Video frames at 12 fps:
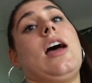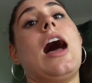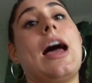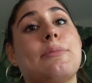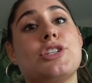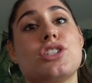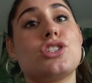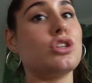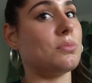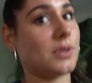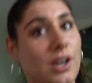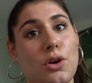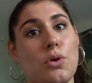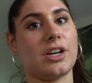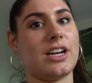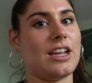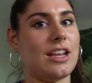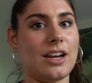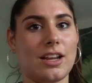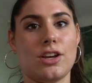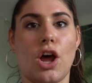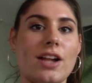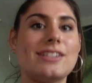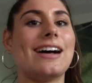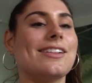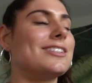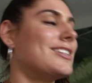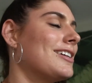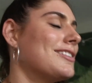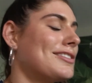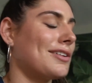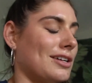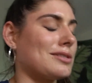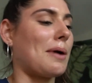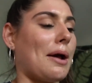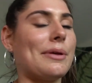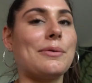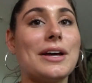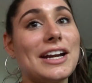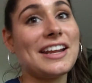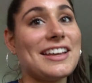I'm just super uncoordinated and not talented, so that's probably what it